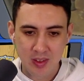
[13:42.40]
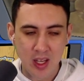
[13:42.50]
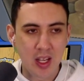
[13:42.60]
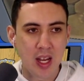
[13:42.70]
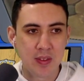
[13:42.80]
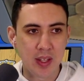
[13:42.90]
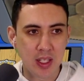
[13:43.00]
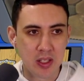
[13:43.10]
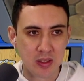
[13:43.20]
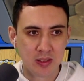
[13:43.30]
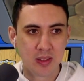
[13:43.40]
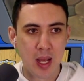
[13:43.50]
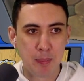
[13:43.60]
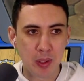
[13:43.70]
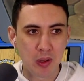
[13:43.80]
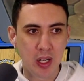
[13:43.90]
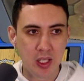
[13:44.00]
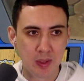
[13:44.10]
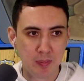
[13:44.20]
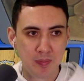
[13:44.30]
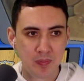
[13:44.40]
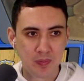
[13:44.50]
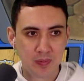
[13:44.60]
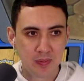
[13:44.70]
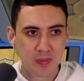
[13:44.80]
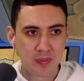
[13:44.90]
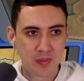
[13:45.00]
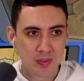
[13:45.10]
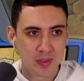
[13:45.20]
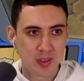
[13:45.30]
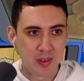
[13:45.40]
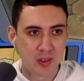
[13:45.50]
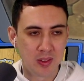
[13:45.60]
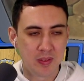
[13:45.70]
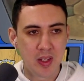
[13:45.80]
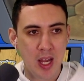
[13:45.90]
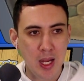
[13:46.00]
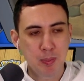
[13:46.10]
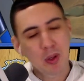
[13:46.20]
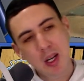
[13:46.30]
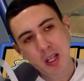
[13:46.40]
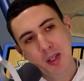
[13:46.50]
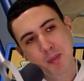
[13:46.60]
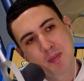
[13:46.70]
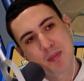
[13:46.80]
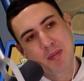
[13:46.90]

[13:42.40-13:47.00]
And hey, thank you, Apocranium. Or Apocranium?